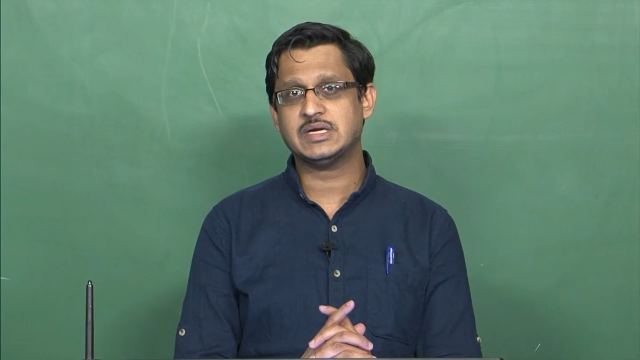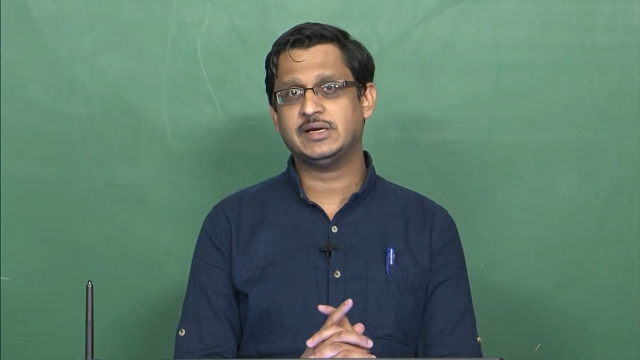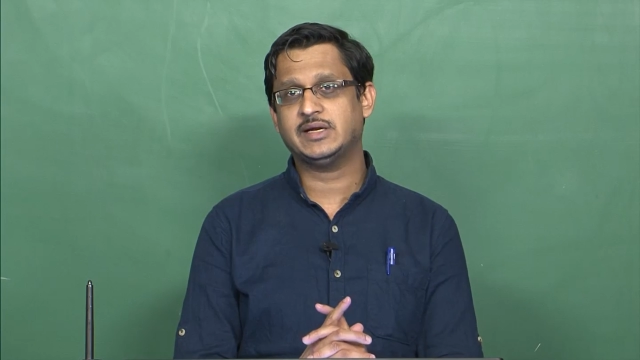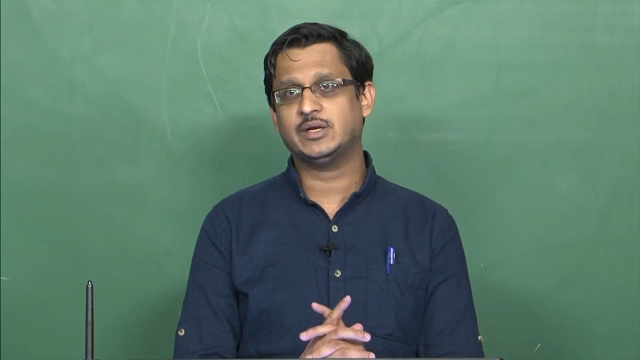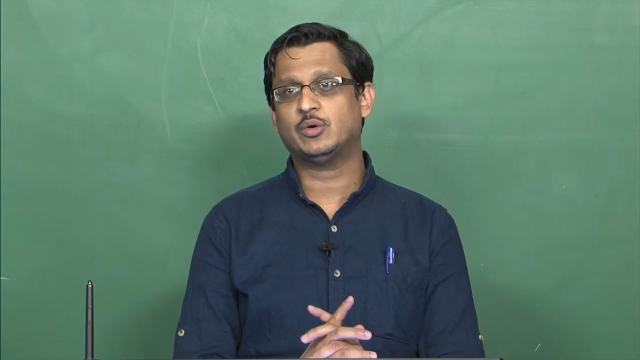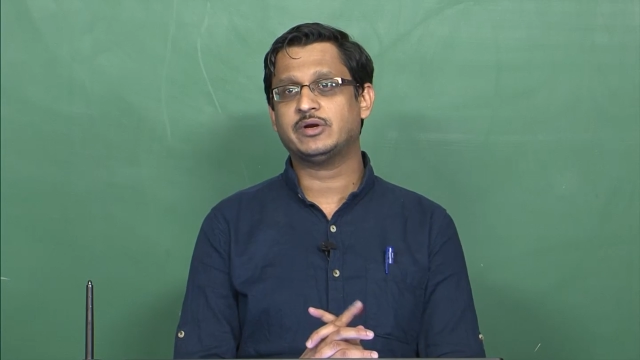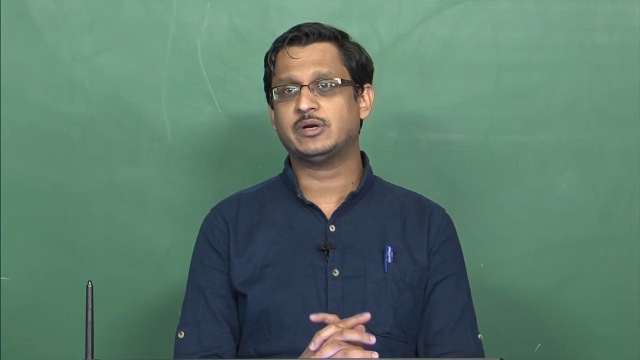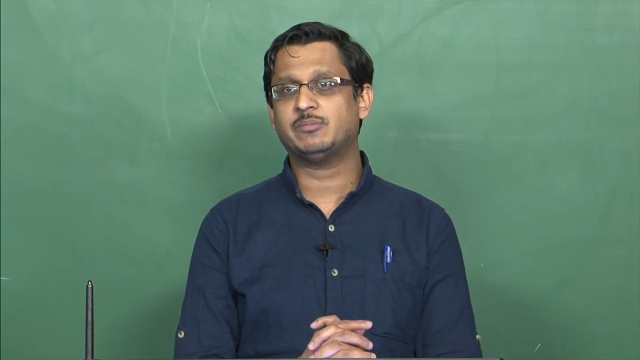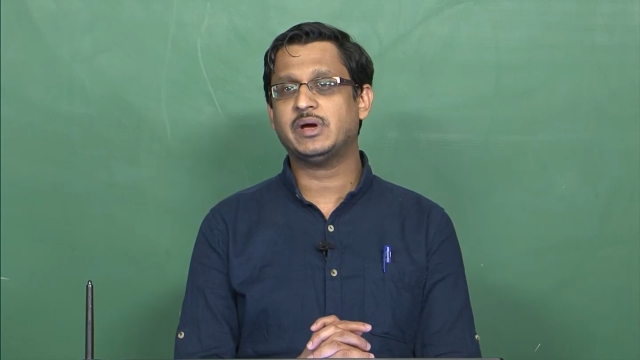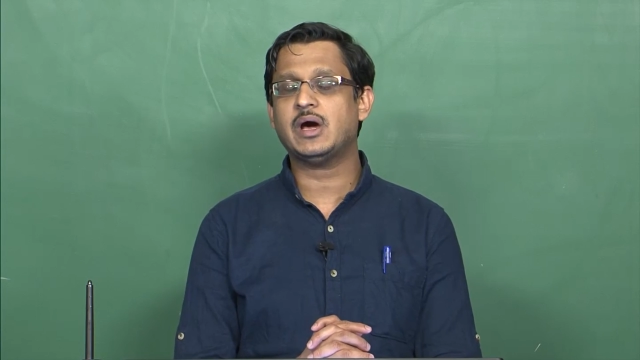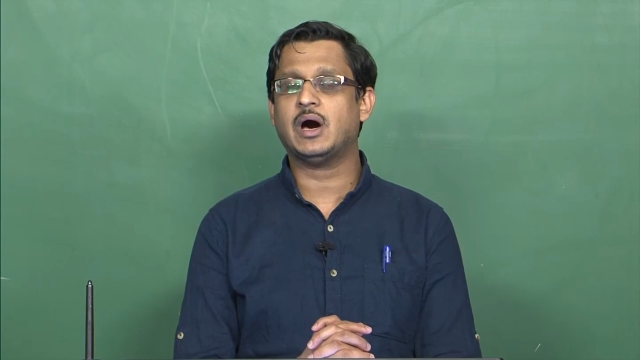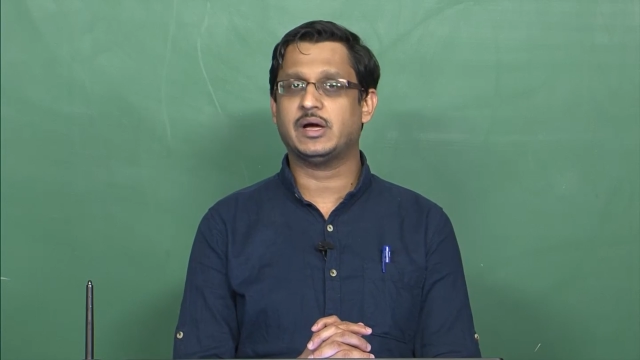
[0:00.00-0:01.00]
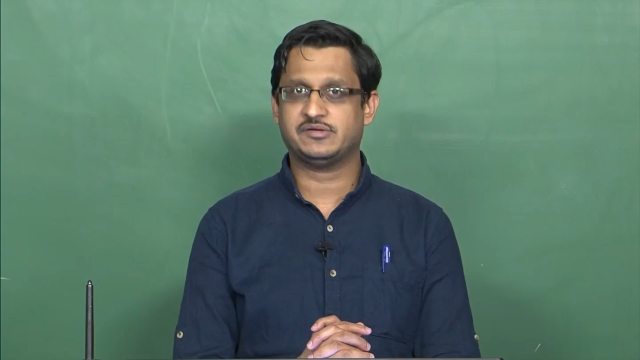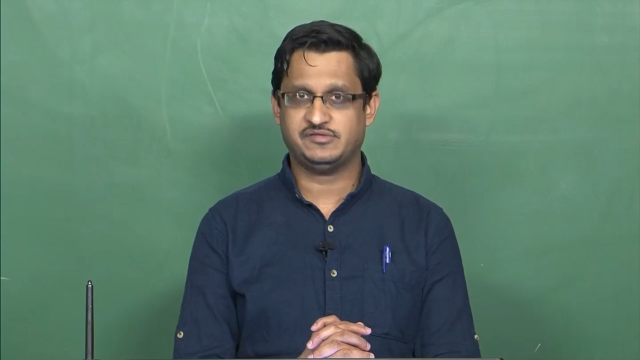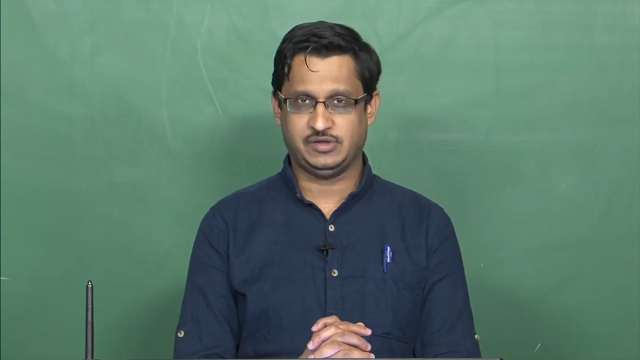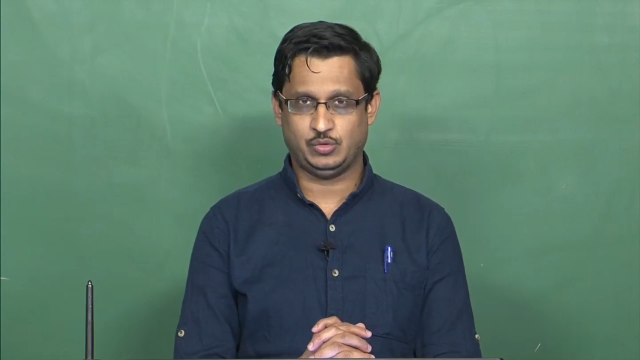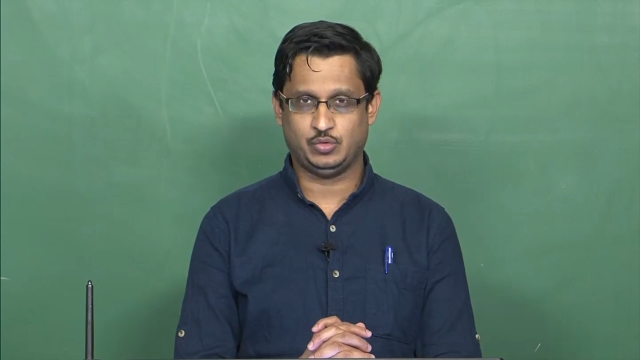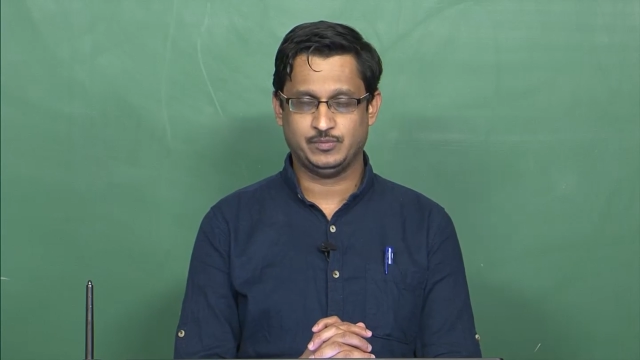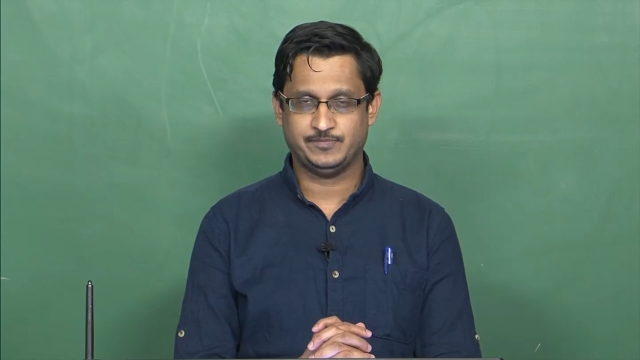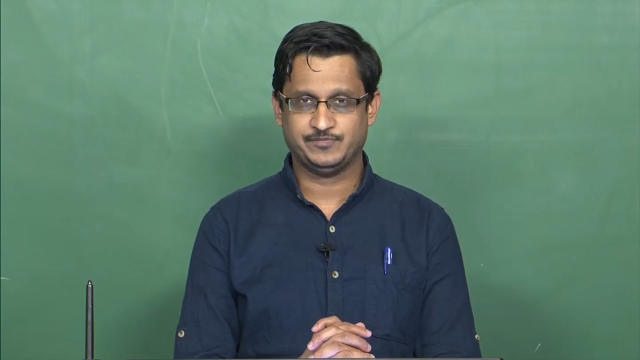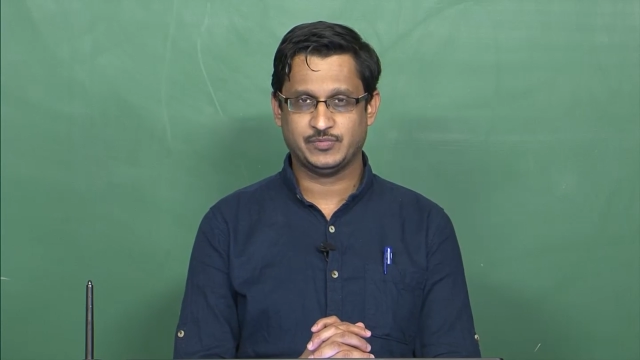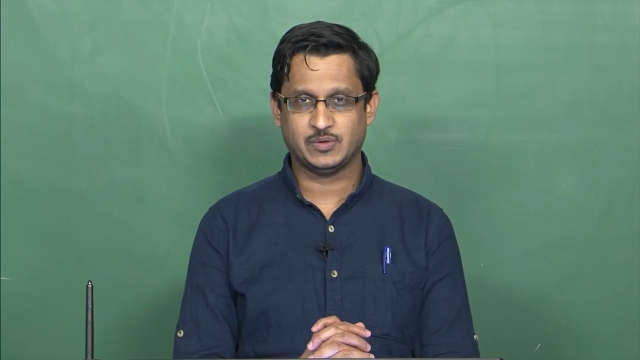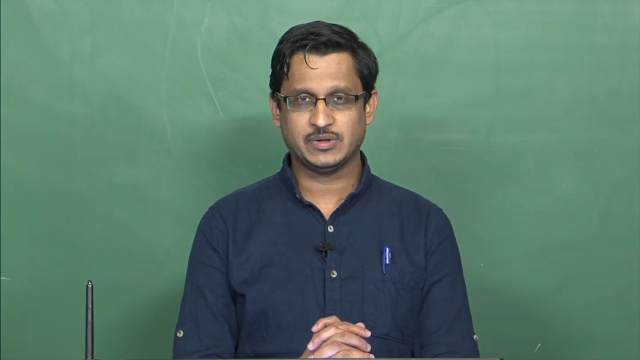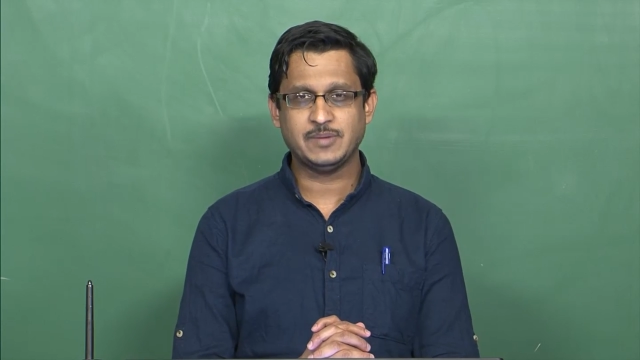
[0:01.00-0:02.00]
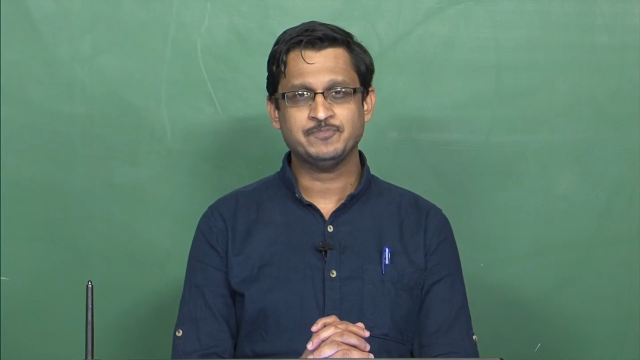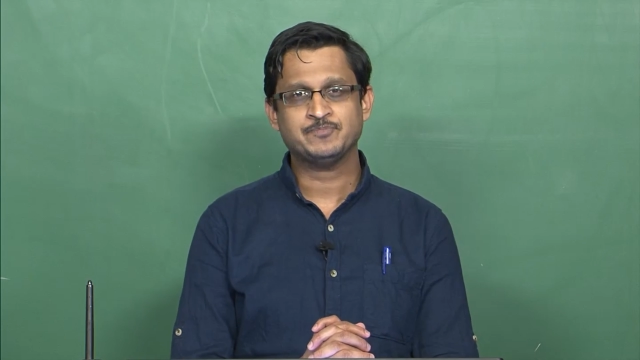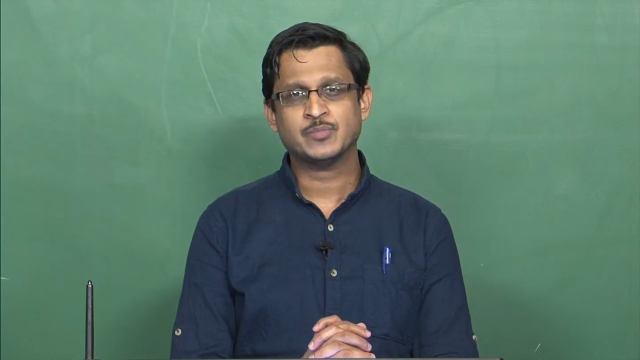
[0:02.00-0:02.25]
and denote it by R0. Okay.